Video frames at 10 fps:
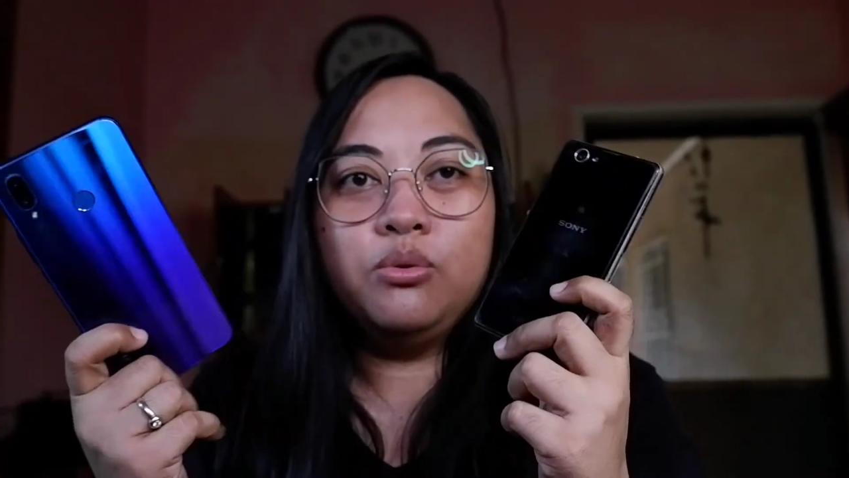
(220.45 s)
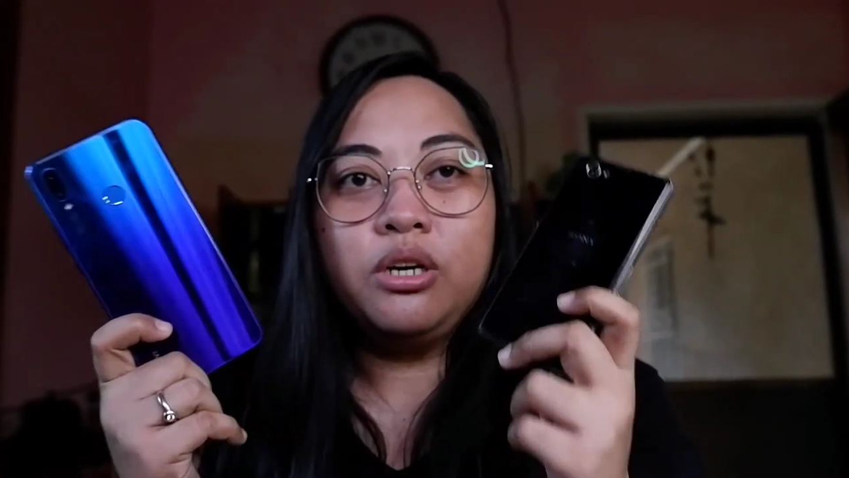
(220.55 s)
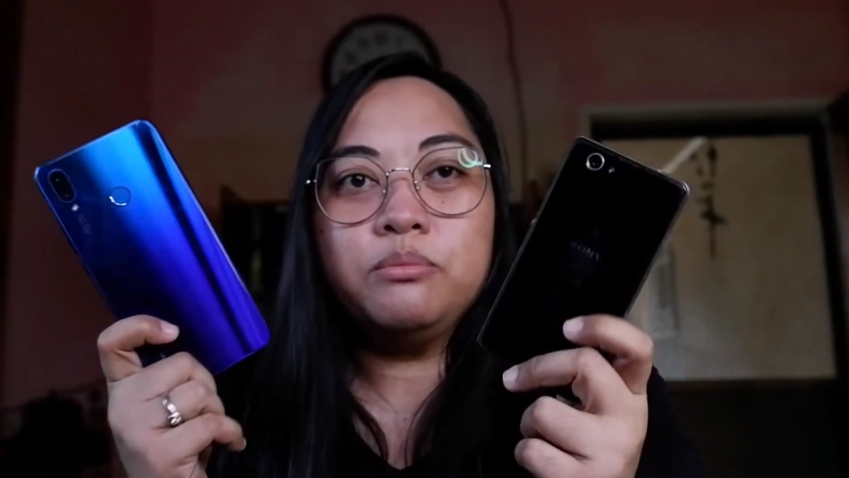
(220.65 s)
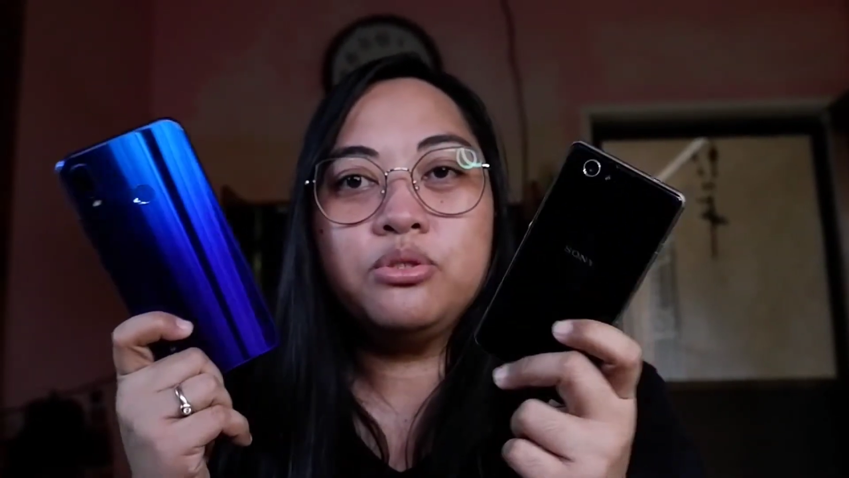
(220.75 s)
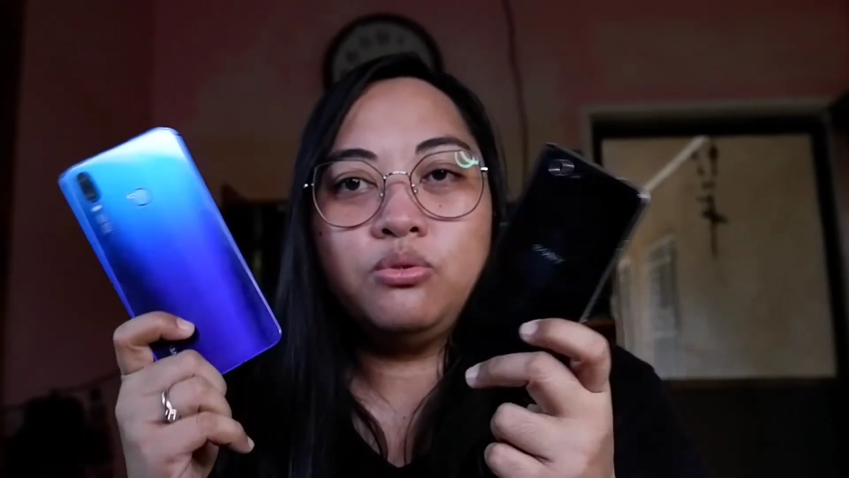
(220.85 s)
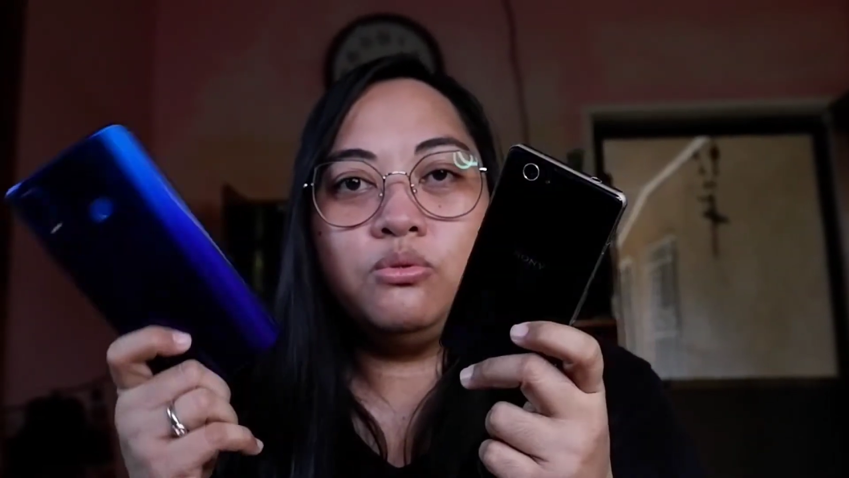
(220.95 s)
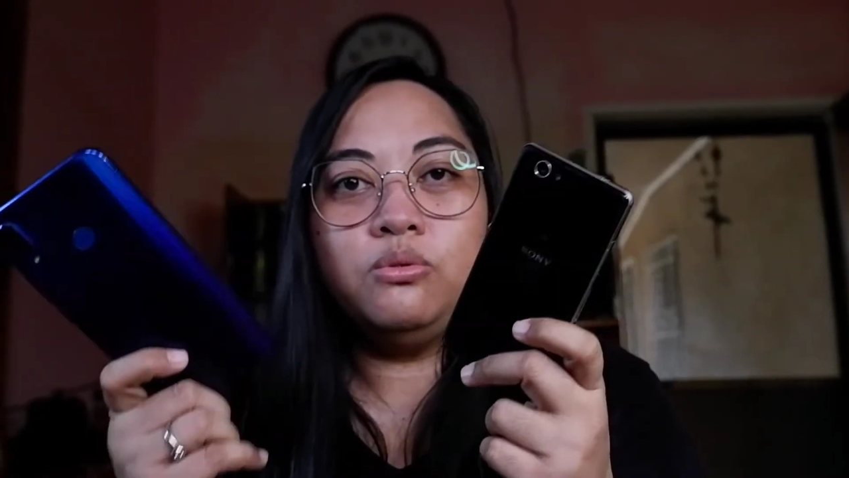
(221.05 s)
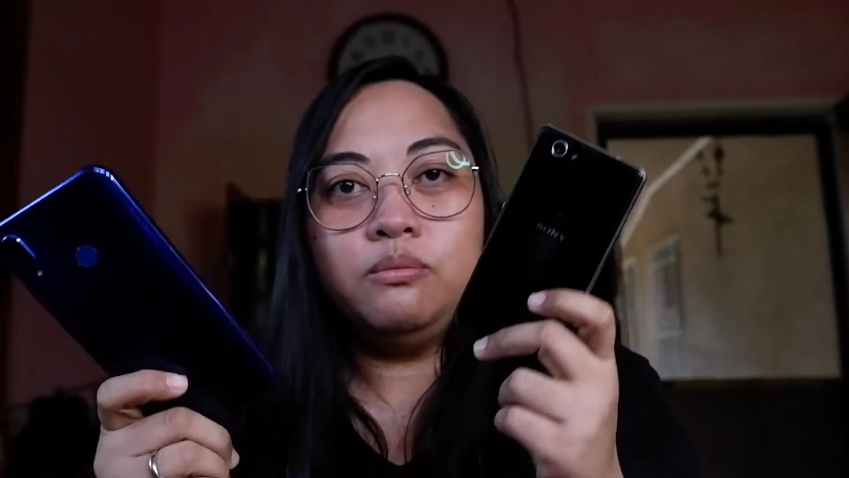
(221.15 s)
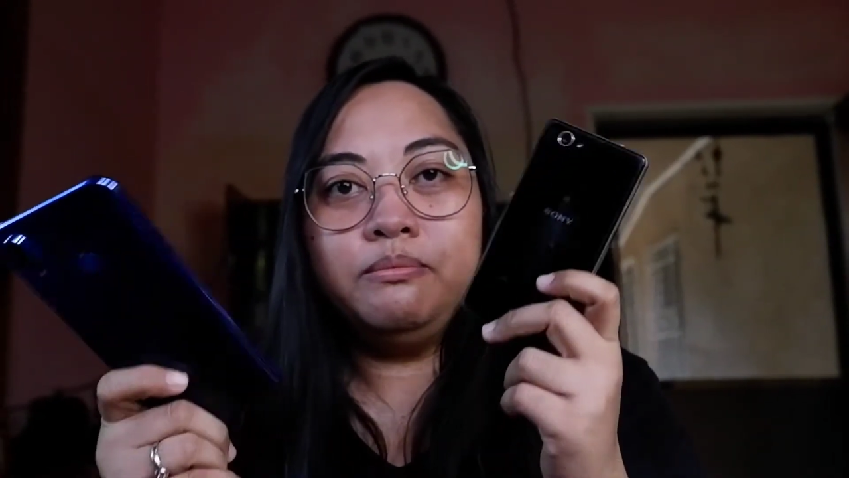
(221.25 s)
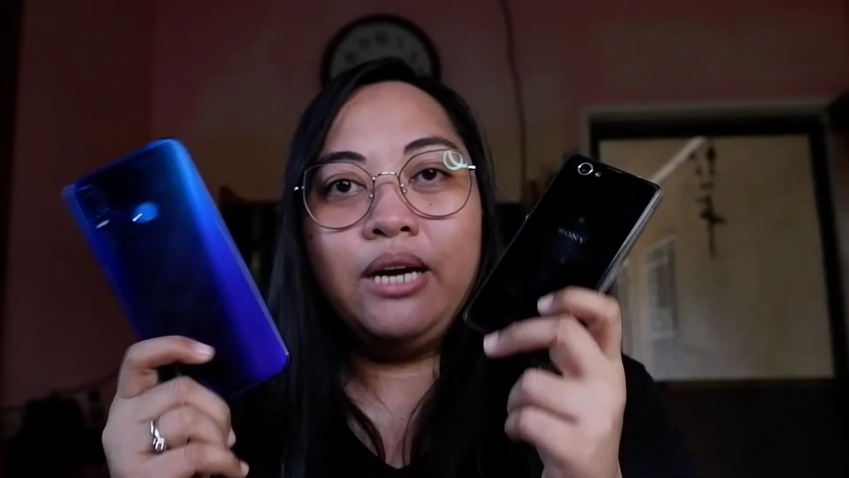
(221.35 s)
comes
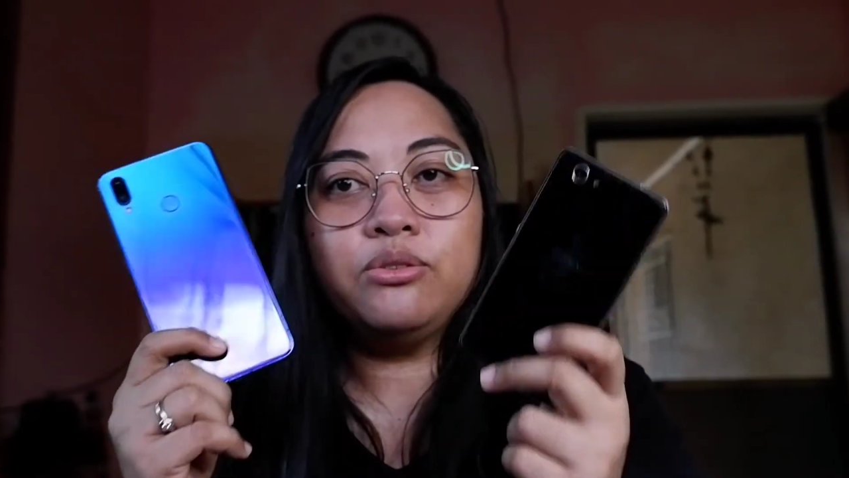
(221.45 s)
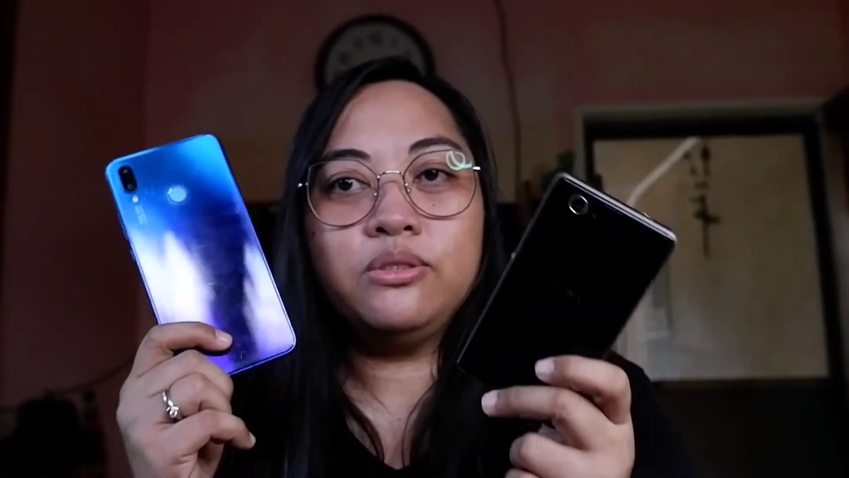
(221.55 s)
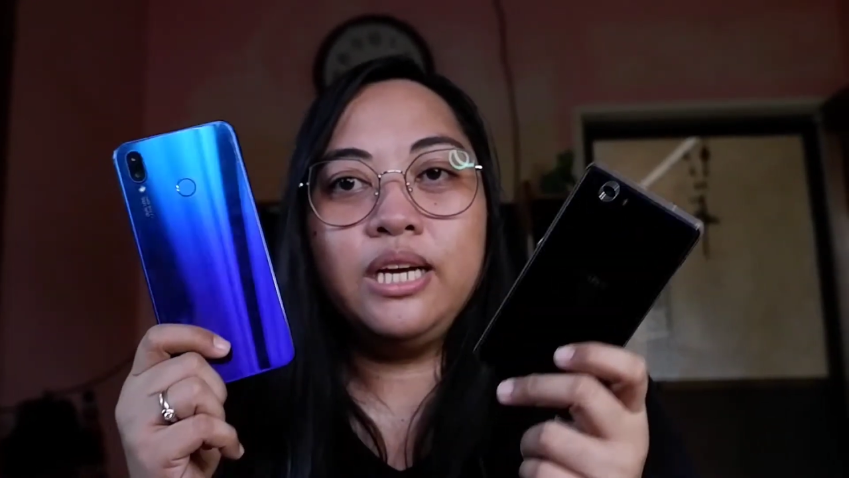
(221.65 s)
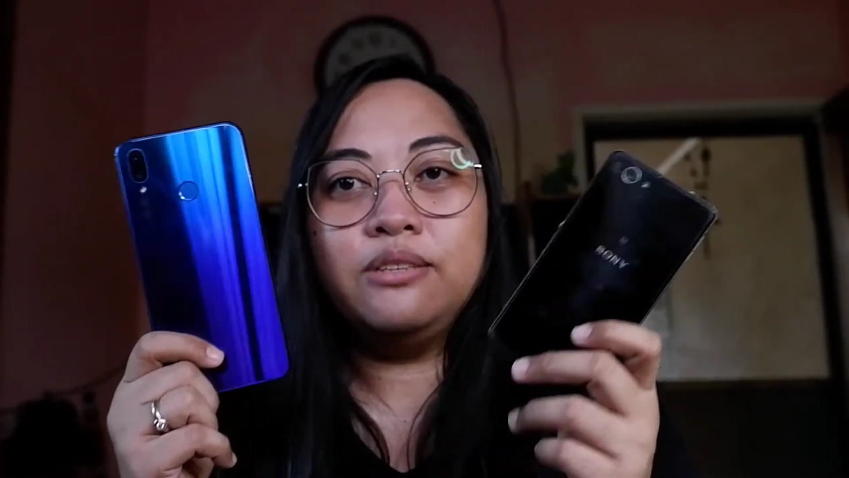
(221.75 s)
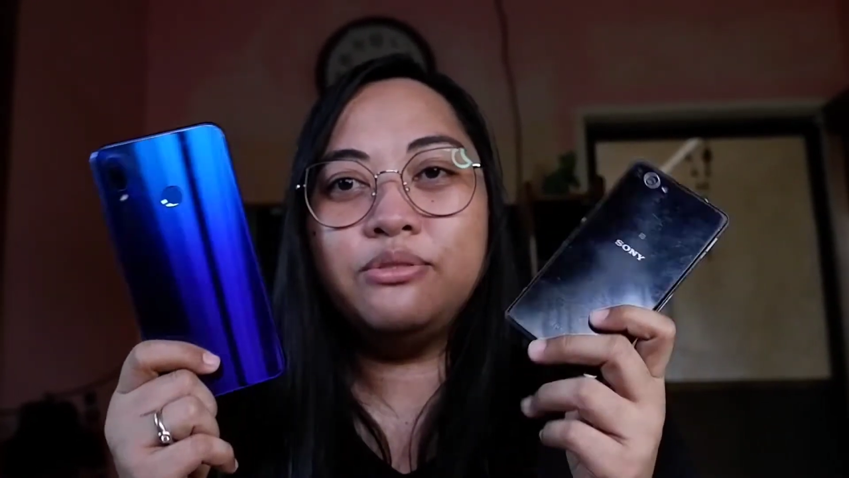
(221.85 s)
to battery life,